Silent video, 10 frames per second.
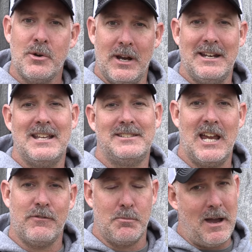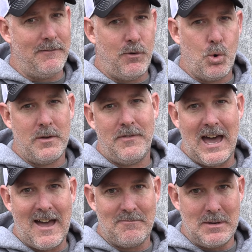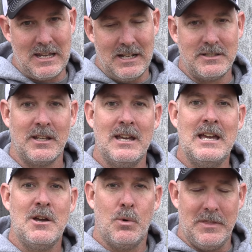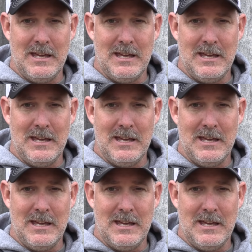Ran that sound for about four to five minutes. We